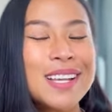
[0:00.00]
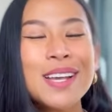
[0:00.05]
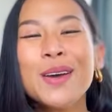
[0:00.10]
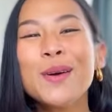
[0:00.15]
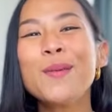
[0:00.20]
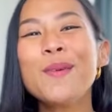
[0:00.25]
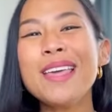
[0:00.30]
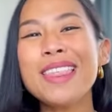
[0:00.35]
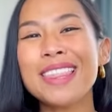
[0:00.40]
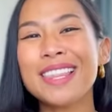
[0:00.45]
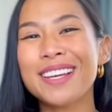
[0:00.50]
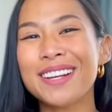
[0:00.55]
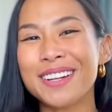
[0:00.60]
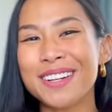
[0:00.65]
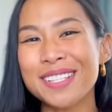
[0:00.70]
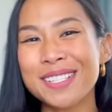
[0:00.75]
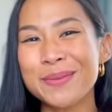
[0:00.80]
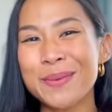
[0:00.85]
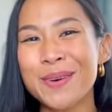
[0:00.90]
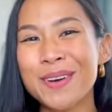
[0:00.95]
with Chris
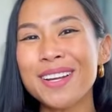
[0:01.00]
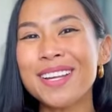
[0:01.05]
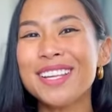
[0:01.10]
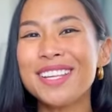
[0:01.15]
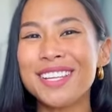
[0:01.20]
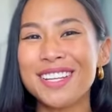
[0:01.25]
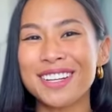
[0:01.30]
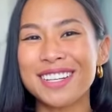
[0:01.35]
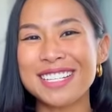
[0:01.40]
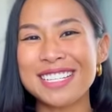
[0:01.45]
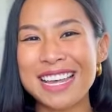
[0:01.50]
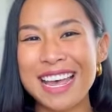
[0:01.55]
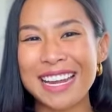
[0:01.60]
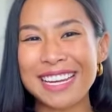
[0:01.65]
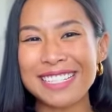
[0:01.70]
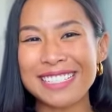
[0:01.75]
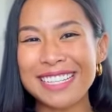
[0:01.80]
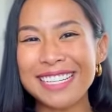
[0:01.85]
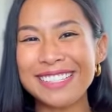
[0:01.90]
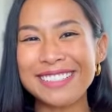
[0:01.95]
Mok, your Thai
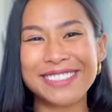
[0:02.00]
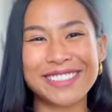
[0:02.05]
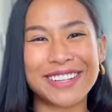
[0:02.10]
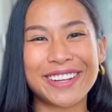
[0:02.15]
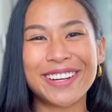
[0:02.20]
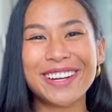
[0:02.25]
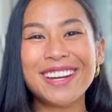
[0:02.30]
teacher.